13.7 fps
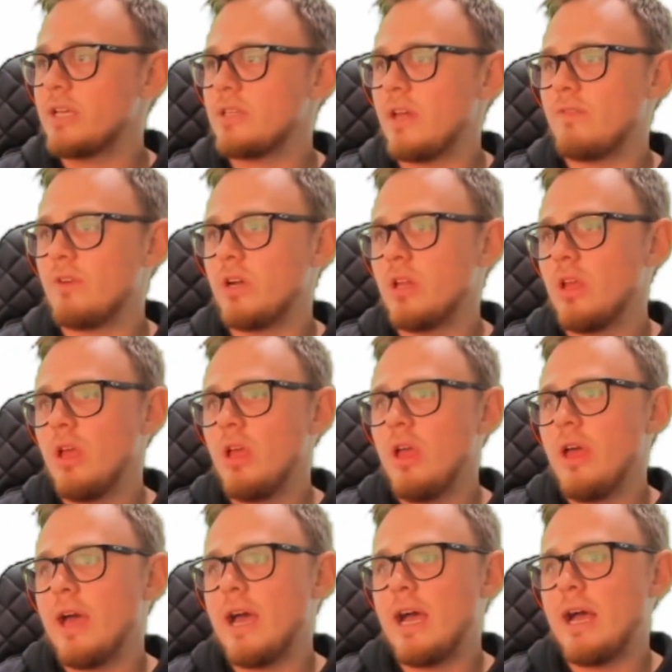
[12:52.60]
Everett,
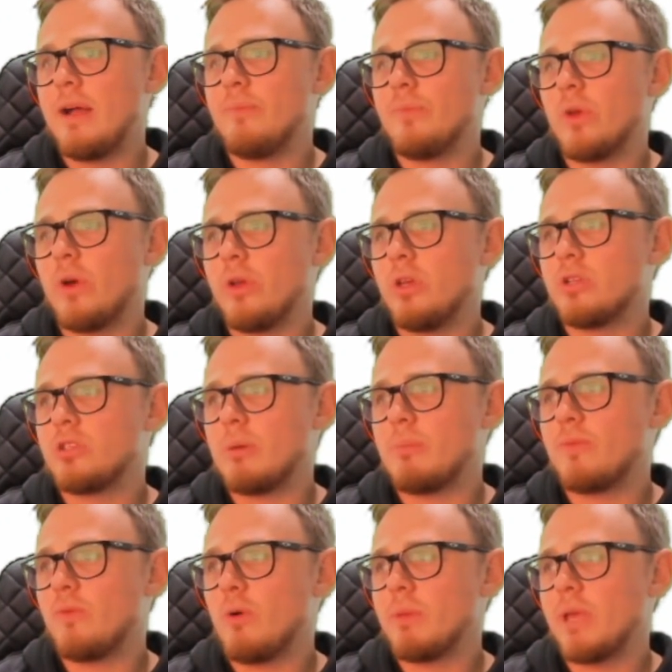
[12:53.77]
are you a top
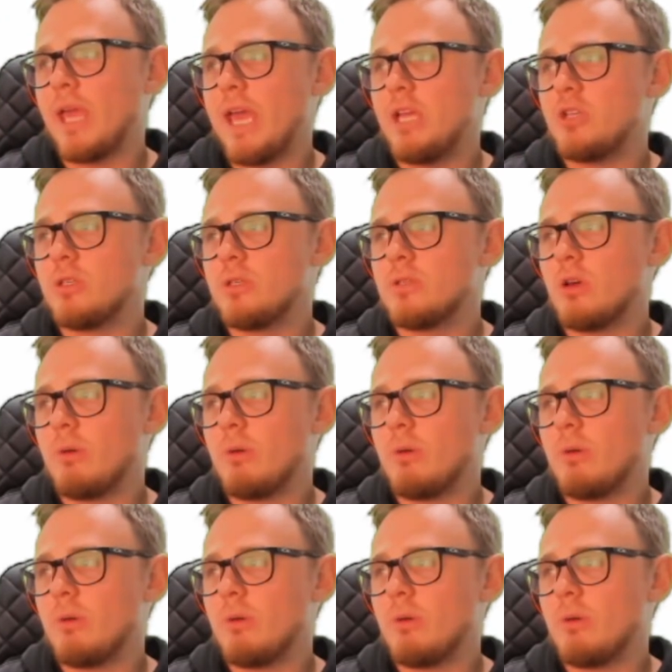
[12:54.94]
performing agent